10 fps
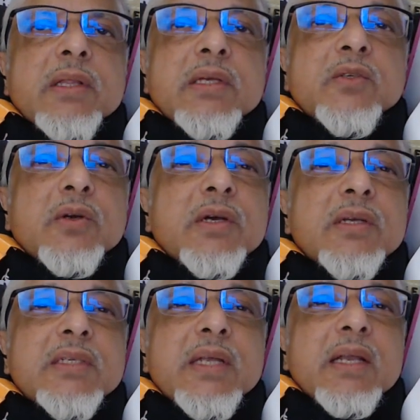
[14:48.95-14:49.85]
And this
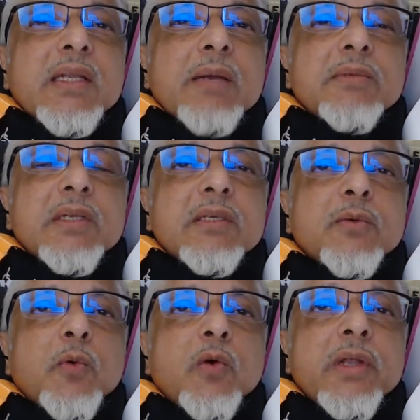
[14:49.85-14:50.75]
occurs 10 times. It is
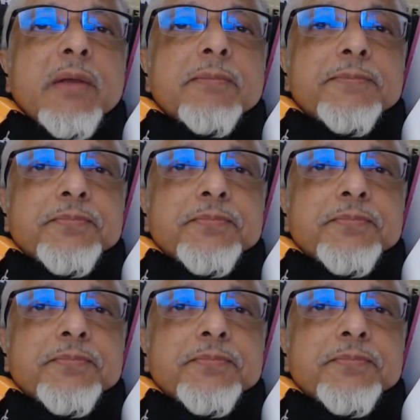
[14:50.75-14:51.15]
a warning.